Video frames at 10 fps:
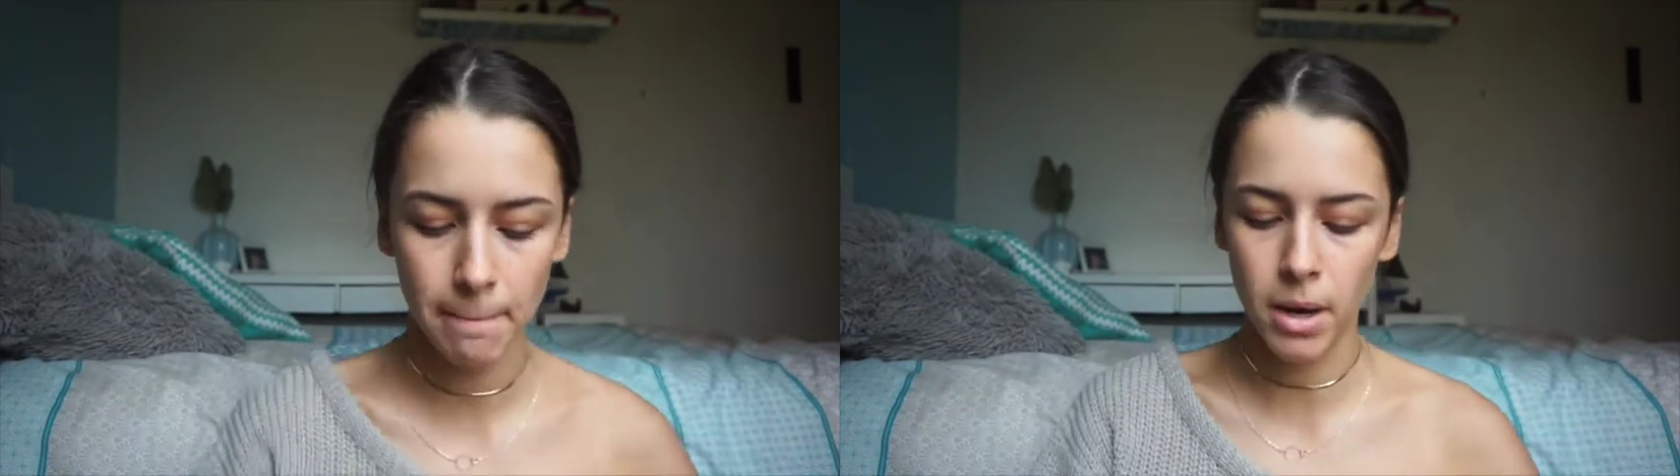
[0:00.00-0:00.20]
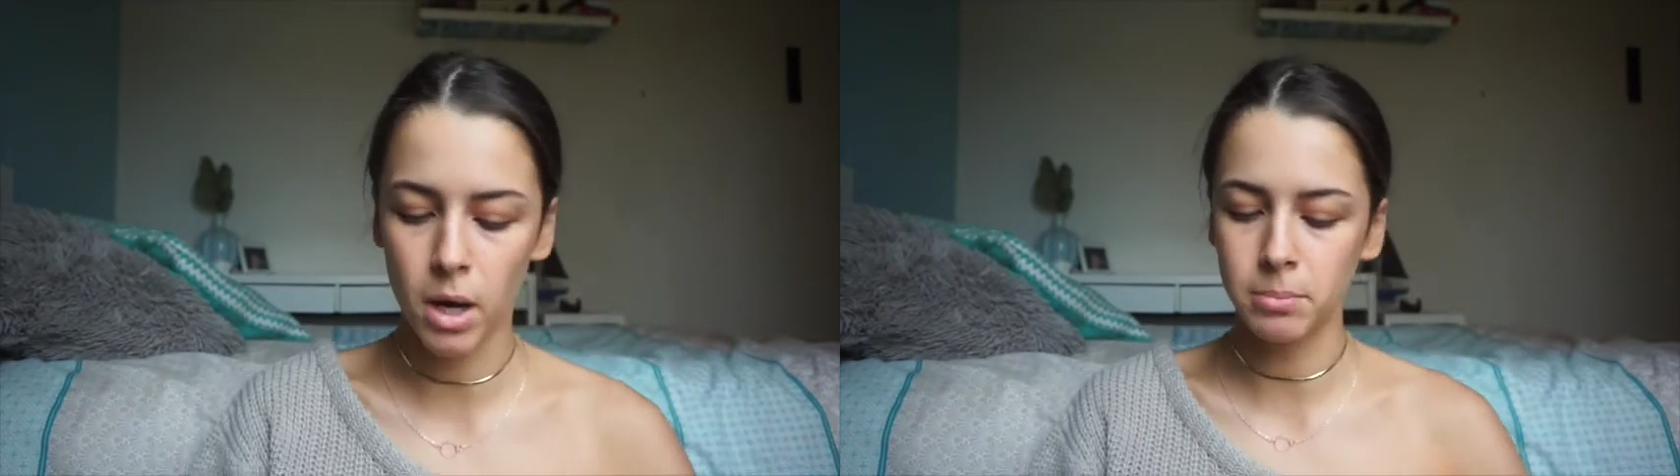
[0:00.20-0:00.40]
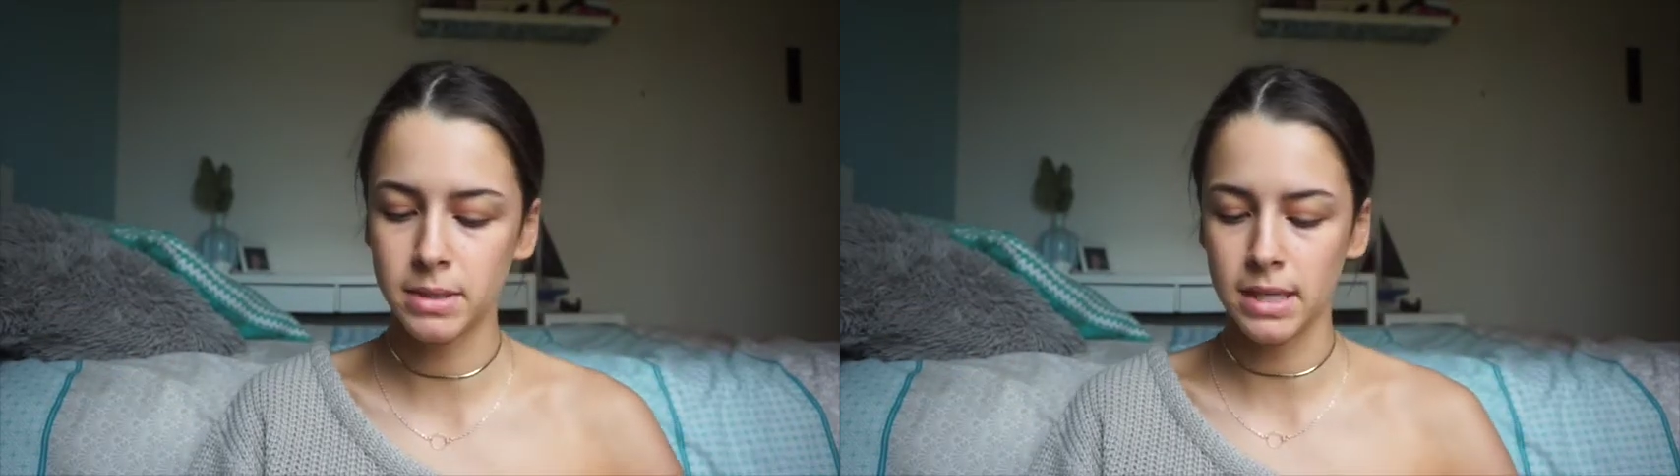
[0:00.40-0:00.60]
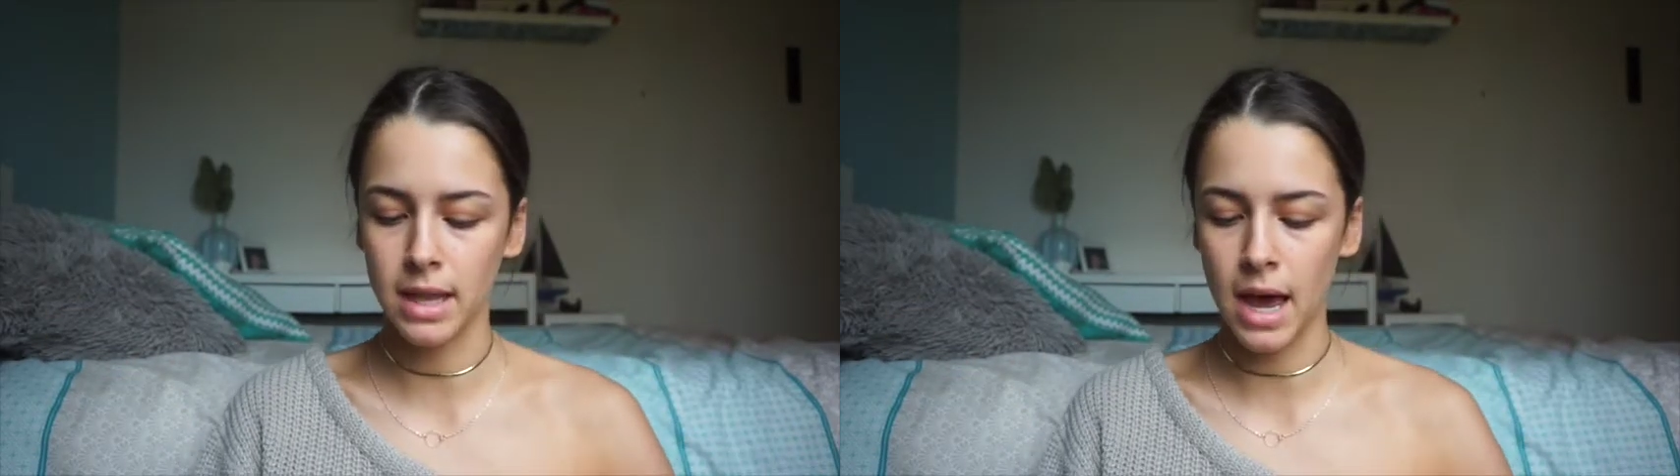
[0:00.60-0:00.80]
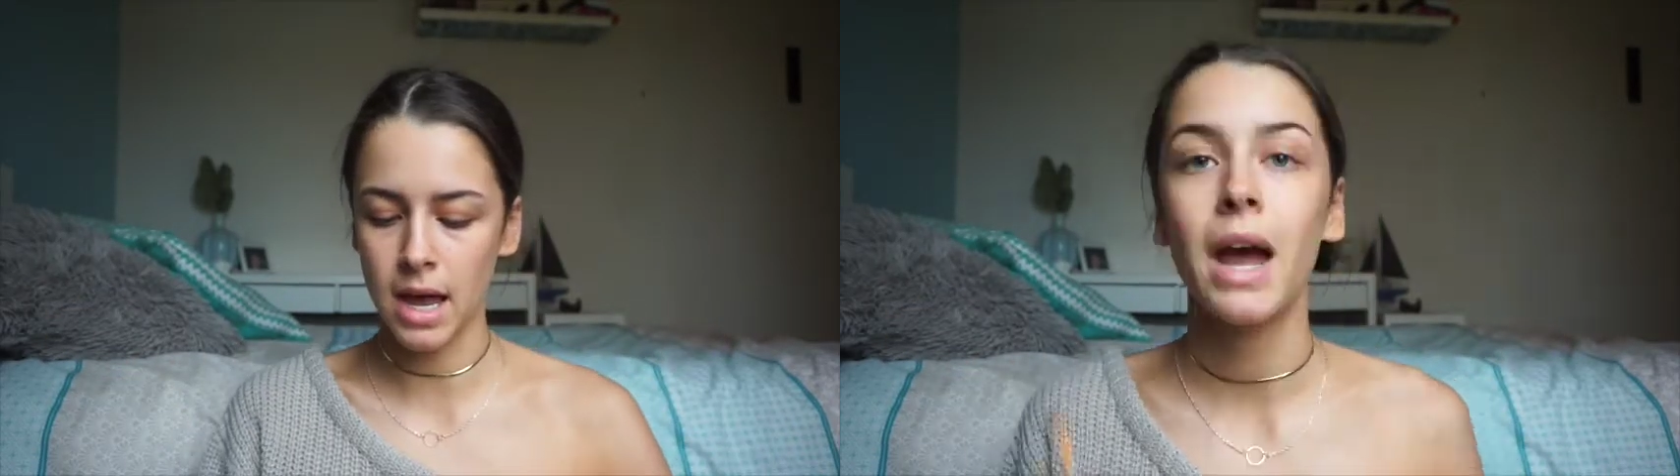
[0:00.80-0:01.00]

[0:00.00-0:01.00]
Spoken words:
pumps for that.